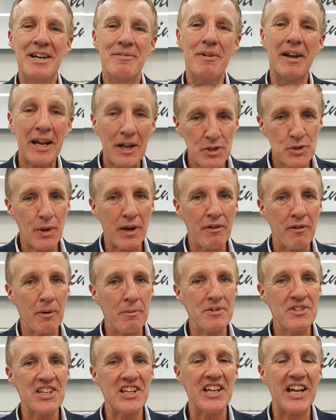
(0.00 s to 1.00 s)
My name is Wayne
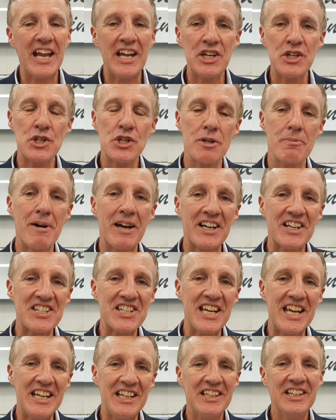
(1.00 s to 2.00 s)
Robinson, editor of the
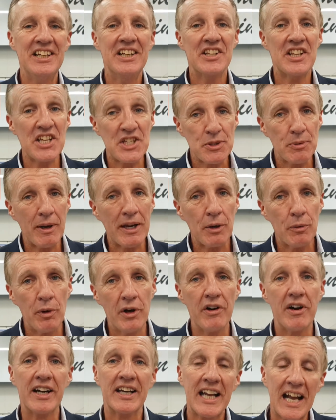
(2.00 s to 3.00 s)
magazine. This week
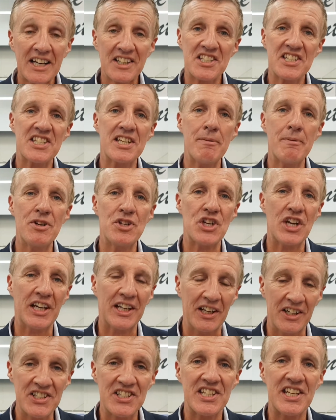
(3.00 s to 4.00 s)
we're at Cactus
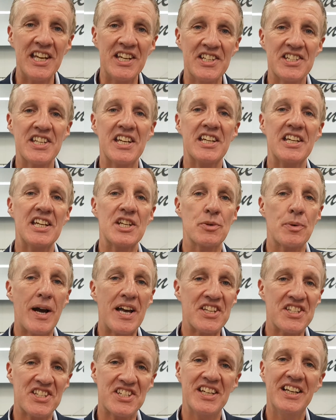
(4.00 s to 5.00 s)
Imaging in Sydney's
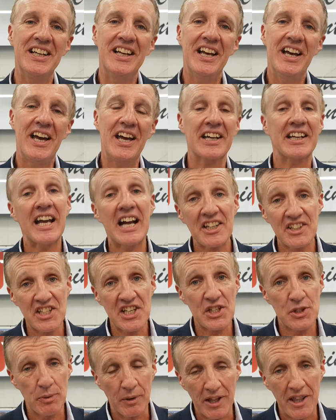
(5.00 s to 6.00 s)
West.
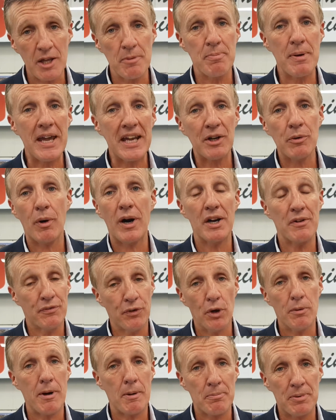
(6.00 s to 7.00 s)
Cactus, one of the big wide
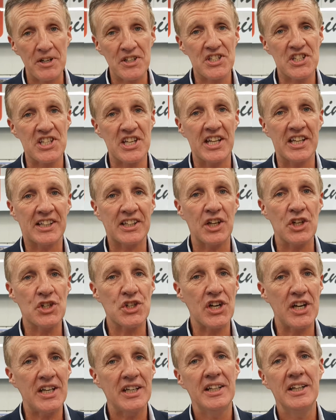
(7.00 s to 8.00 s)
format printers in the
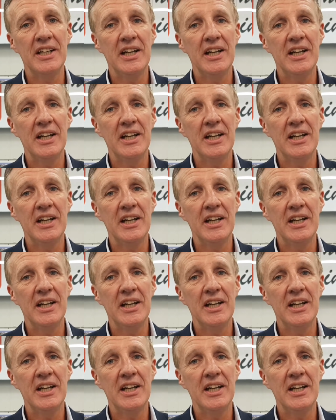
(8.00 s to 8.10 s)
country.